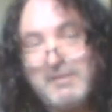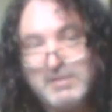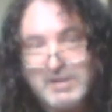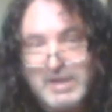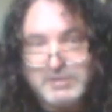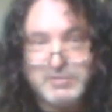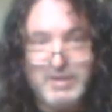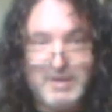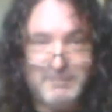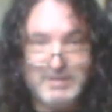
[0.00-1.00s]
so people
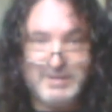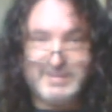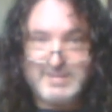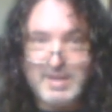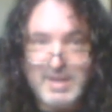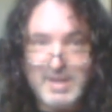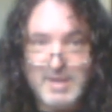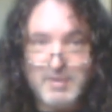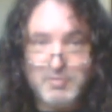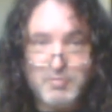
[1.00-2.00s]
now have the luxury
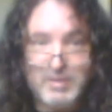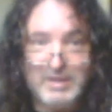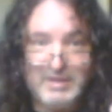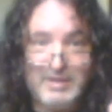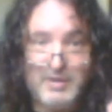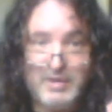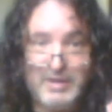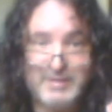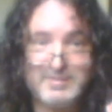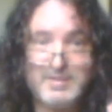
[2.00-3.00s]
of just
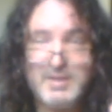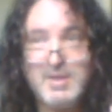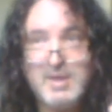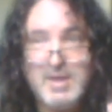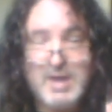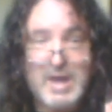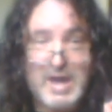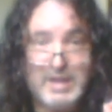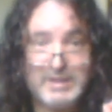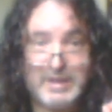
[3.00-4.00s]
treating the audience